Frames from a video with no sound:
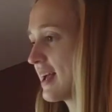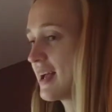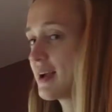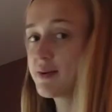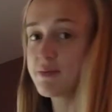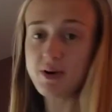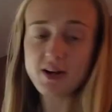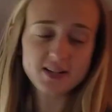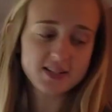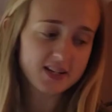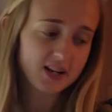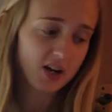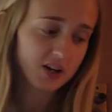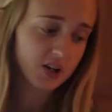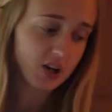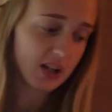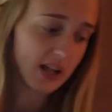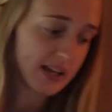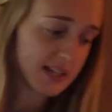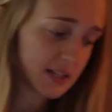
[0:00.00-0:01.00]
printed on
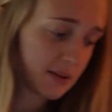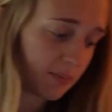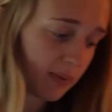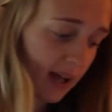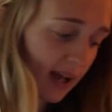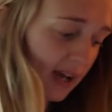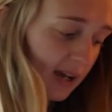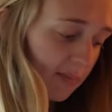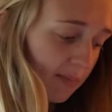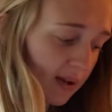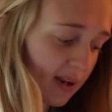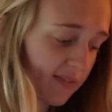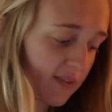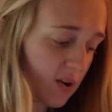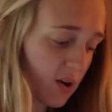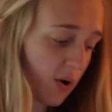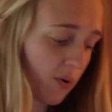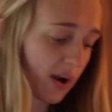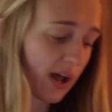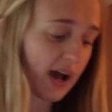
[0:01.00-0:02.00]
your lesson plan, but if you
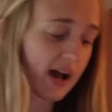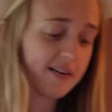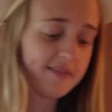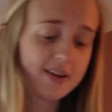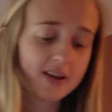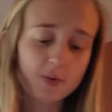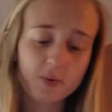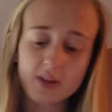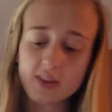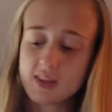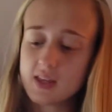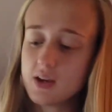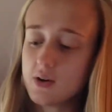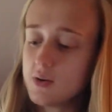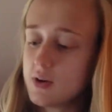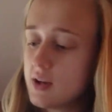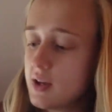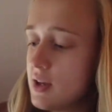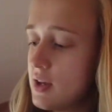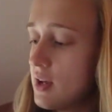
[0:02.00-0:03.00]
don't have it with you,
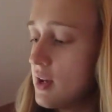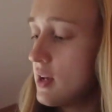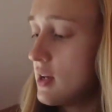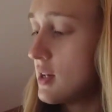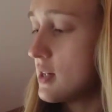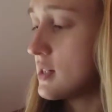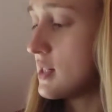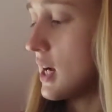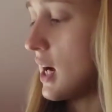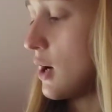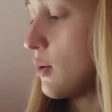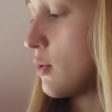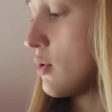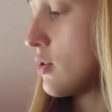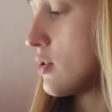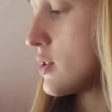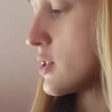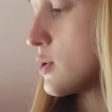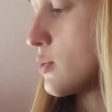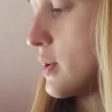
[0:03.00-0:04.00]

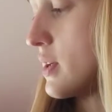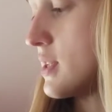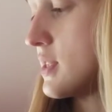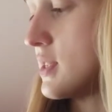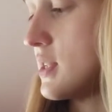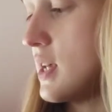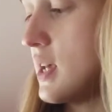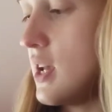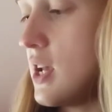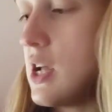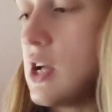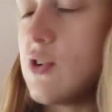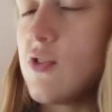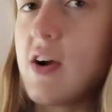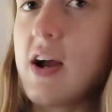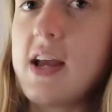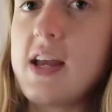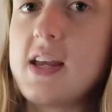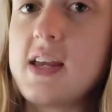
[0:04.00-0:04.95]
Davus we see right